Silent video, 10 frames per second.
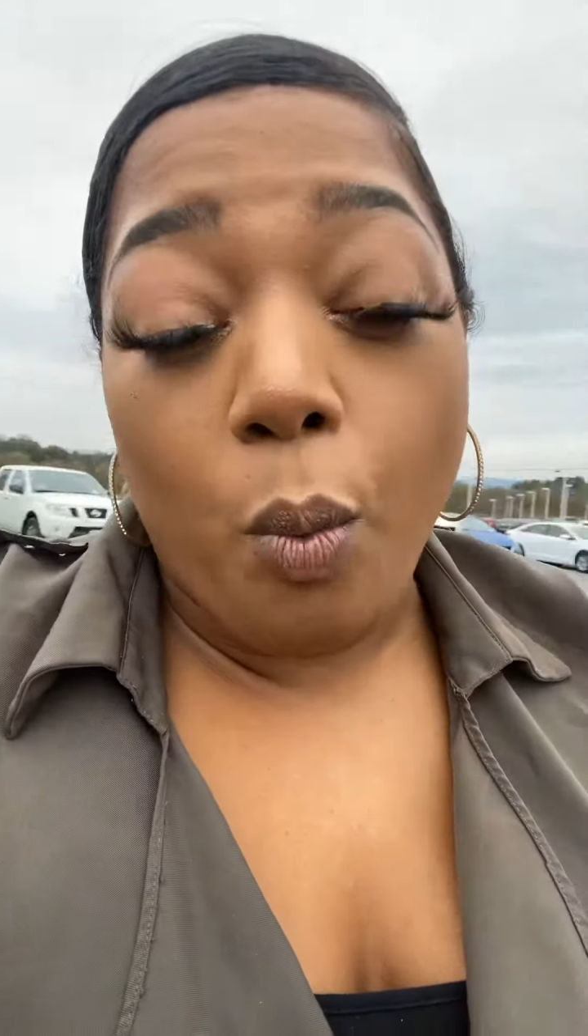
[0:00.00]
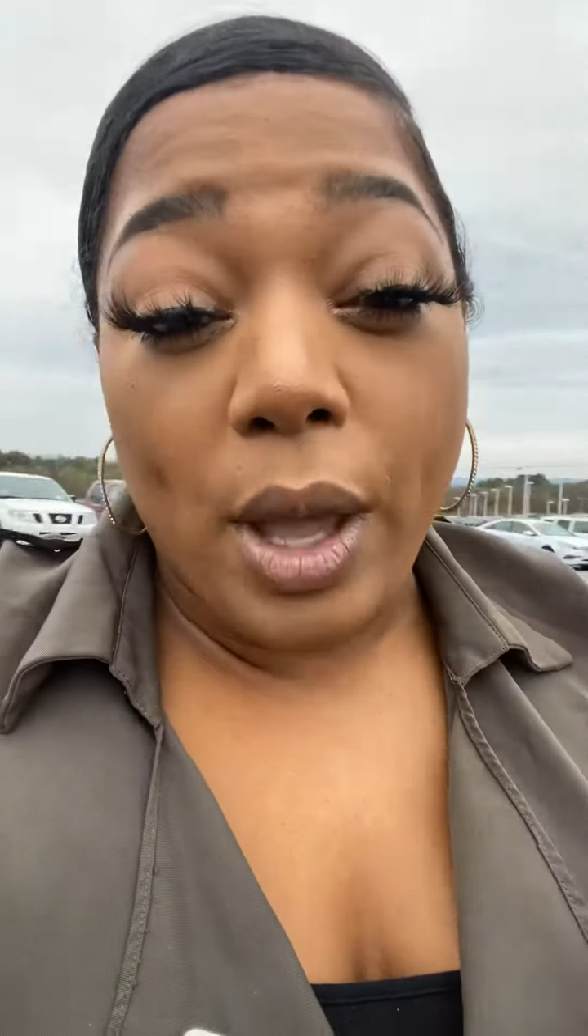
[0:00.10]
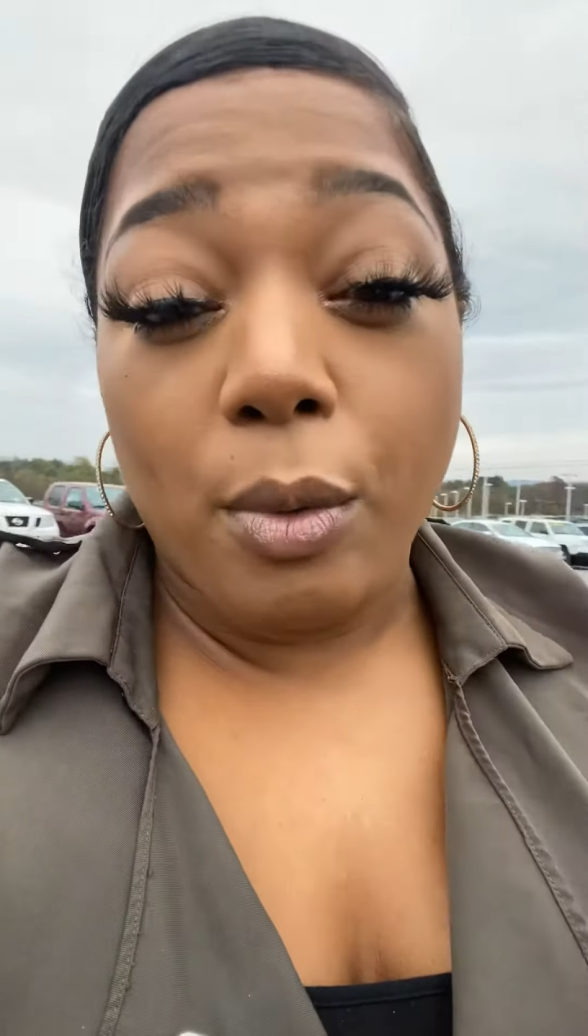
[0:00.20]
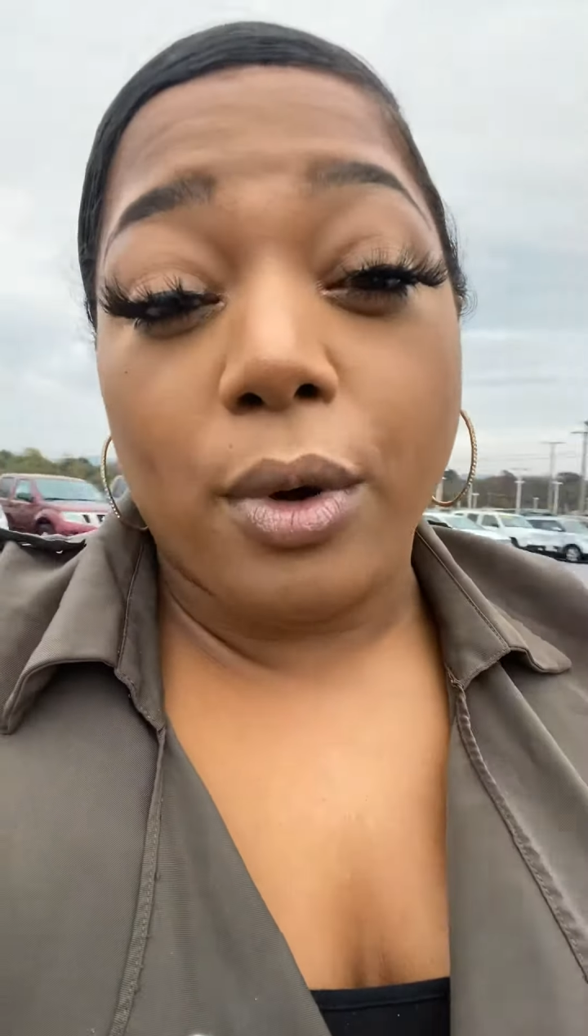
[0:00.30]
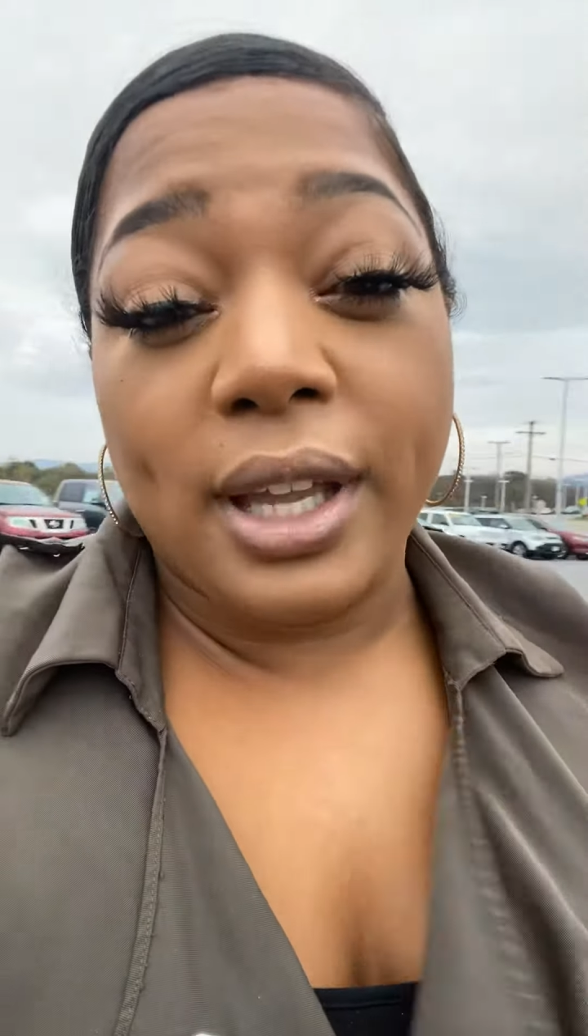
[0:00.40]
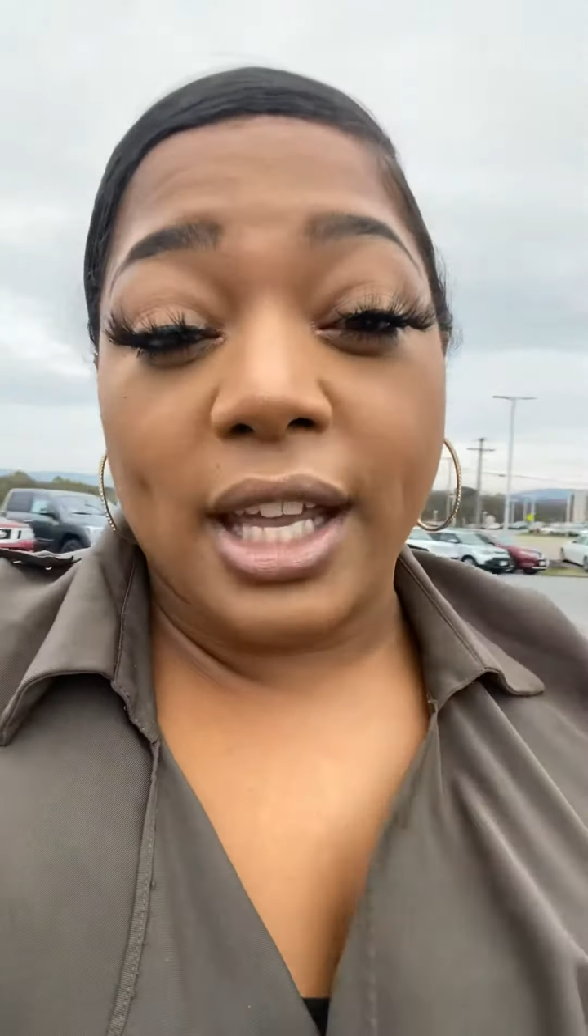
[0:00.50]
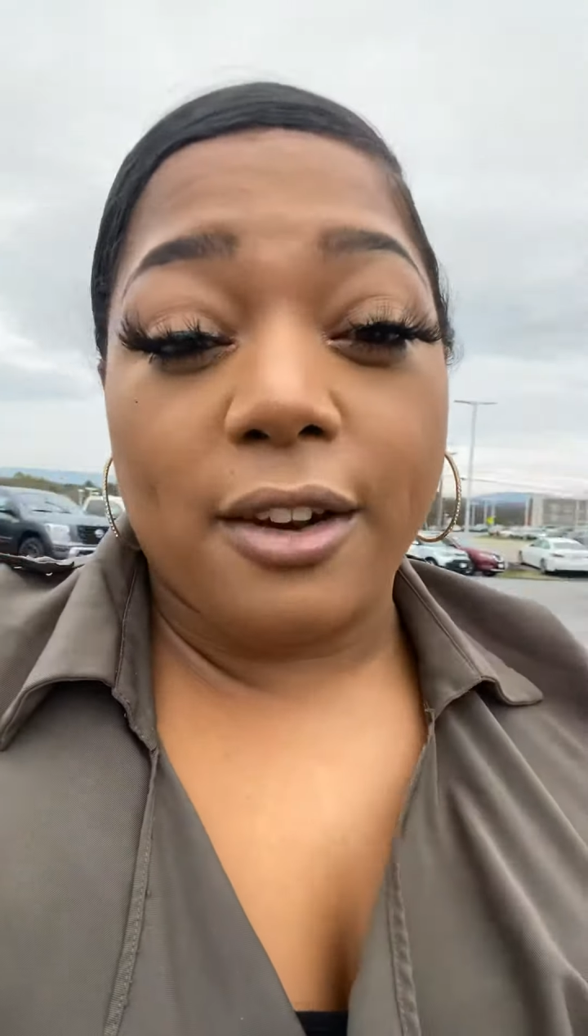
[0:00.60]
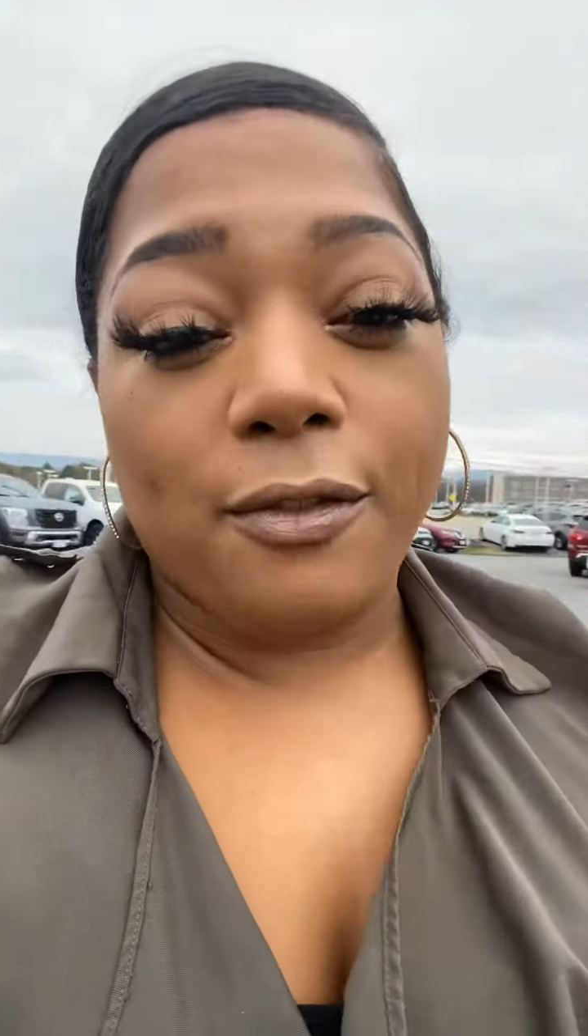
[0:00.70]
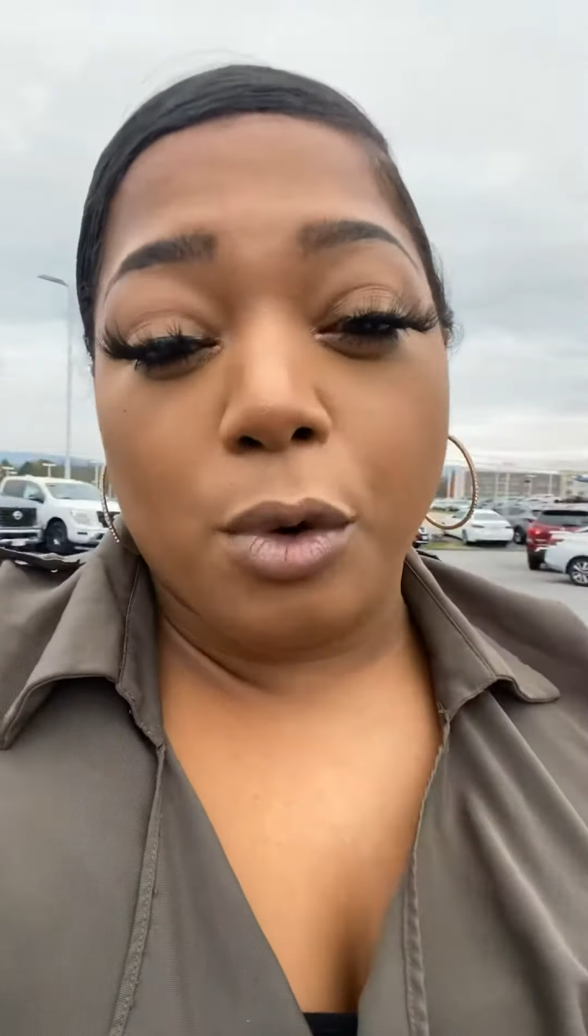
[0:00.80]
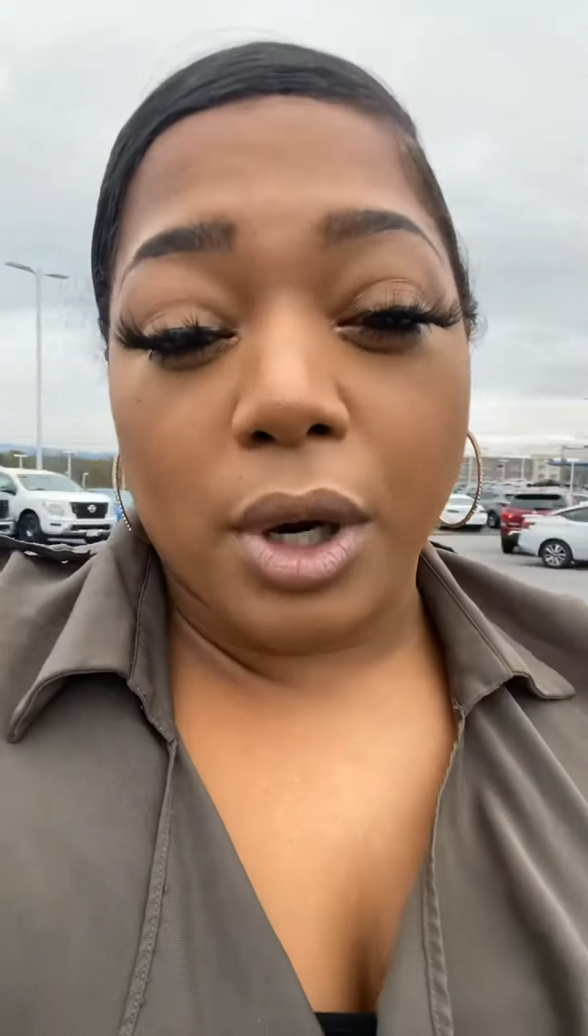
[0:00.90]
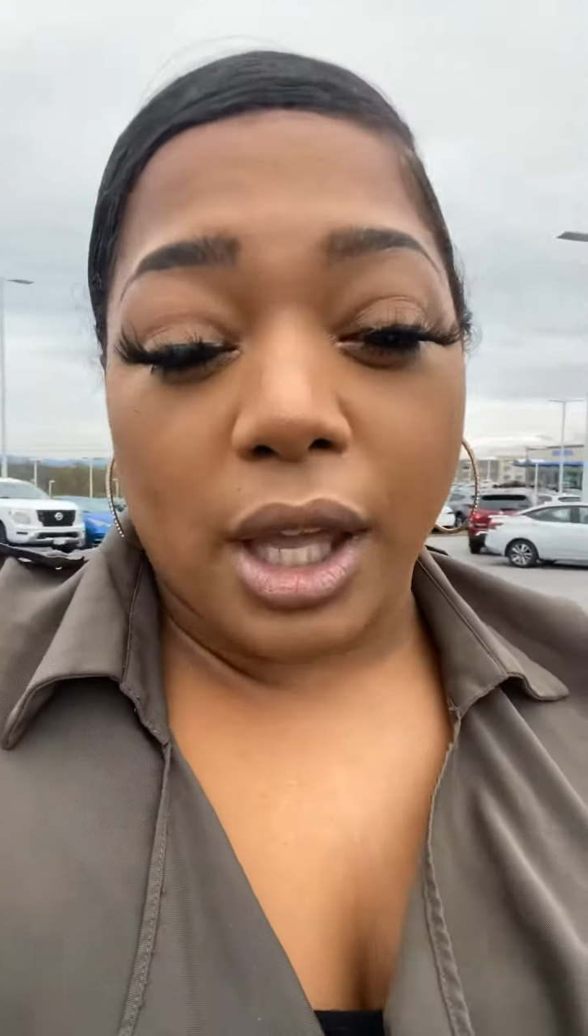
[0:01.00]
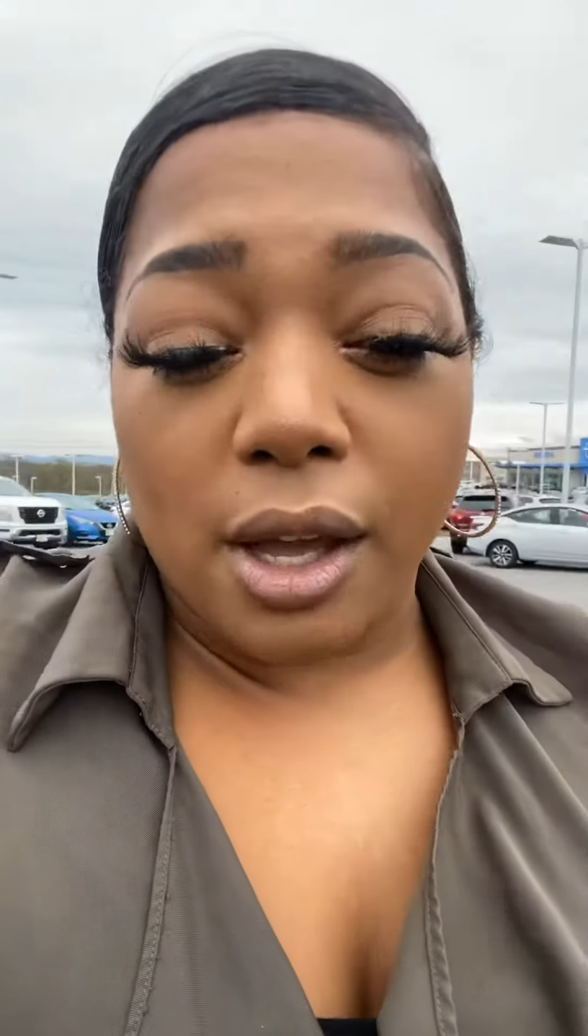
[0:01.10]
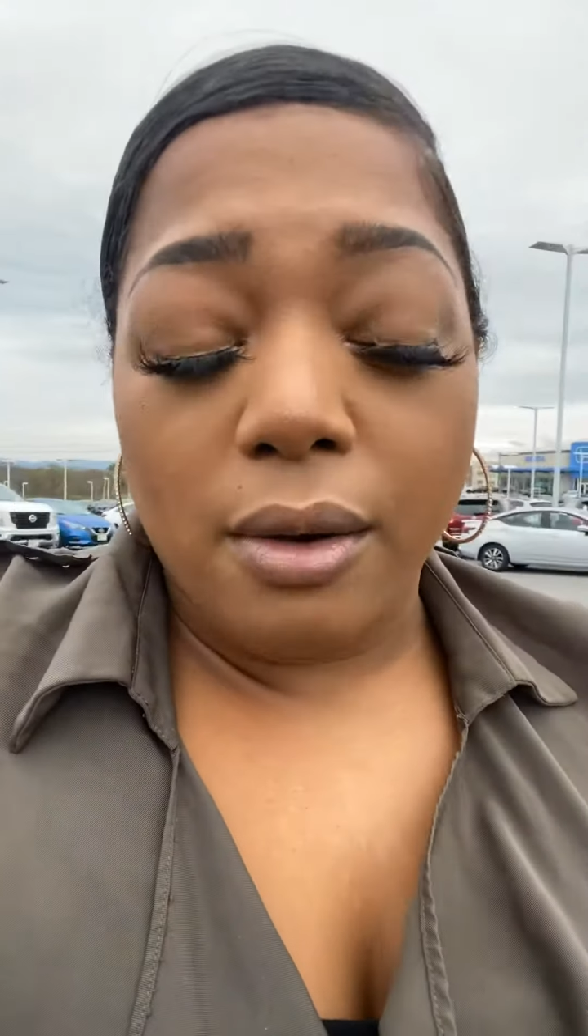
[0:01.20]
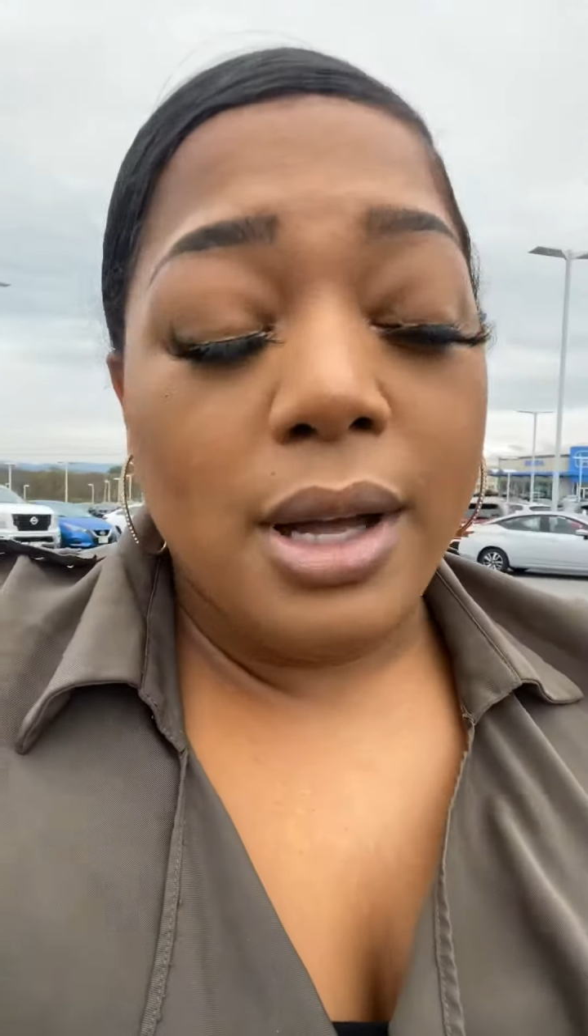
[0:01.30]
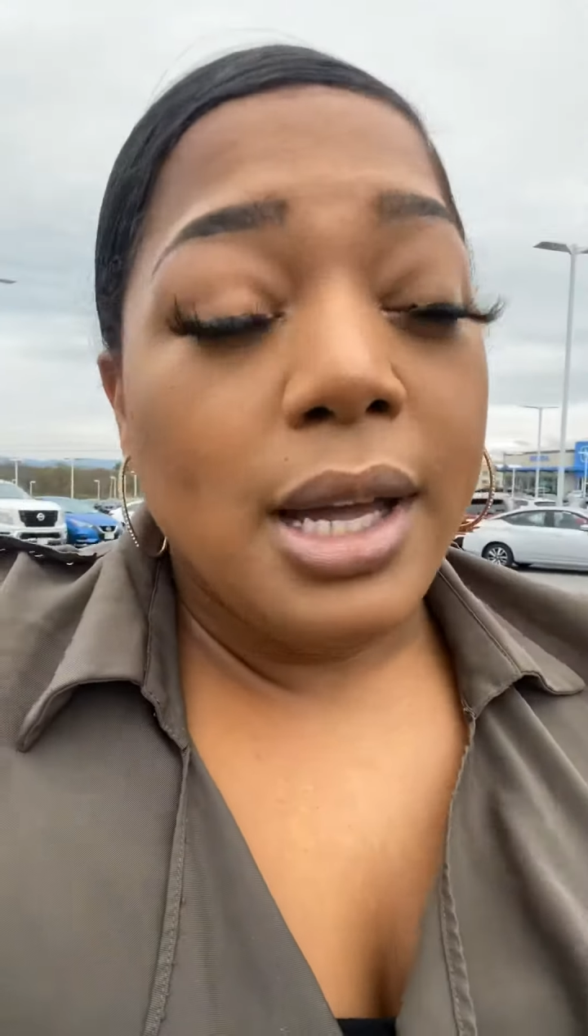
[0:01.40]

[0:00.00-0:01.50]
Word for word: we will get it for you.